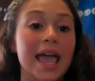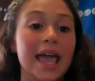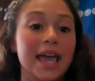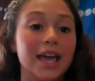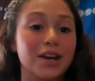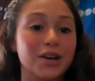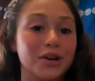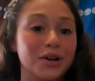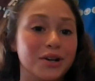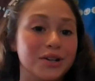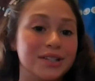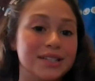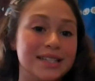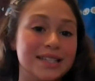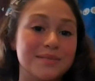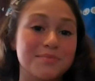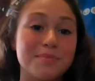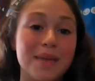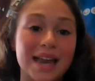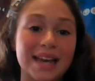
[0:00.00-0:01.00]
and earned
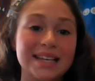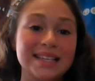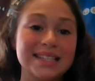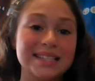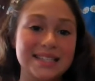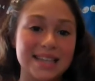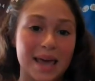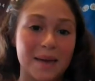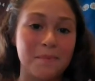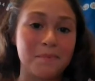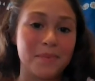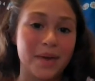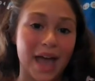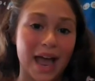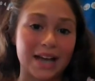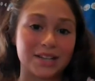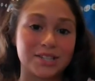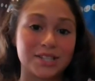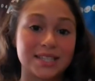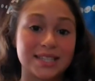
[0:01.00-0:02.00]
as many STEM
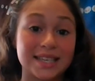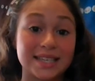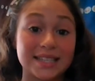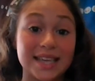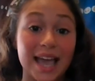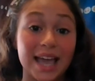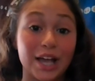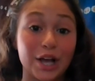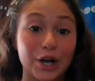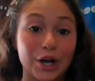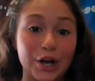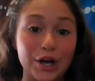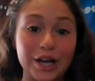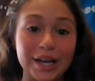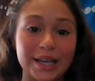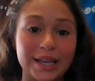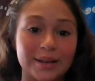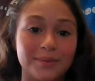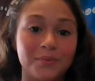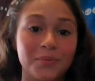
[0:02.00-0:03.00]
badges as I
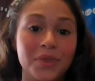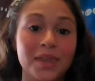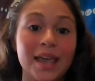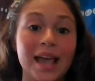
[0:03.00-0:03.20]
could.